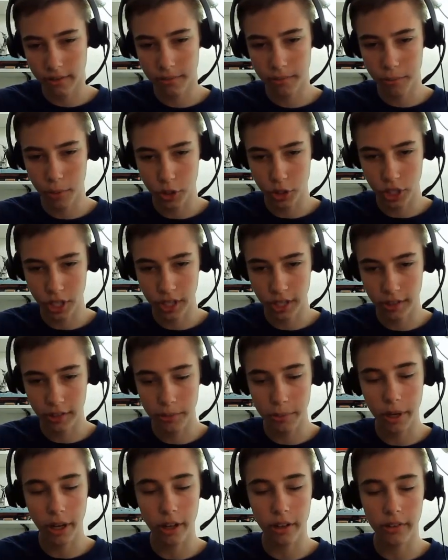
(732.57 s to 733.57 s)
pushing these
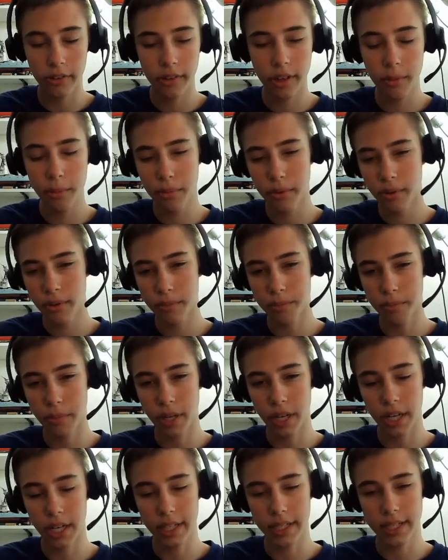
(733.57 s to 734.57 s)
pawns up,
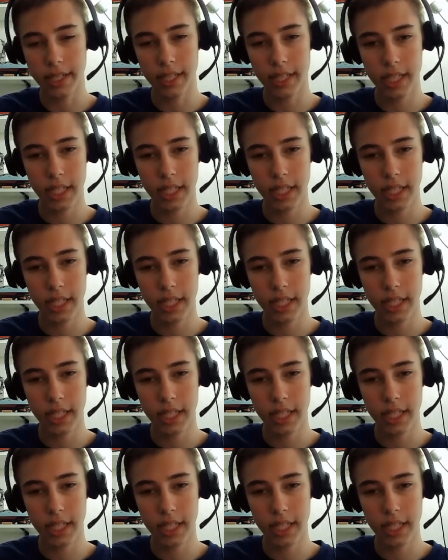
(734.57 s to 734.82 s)
but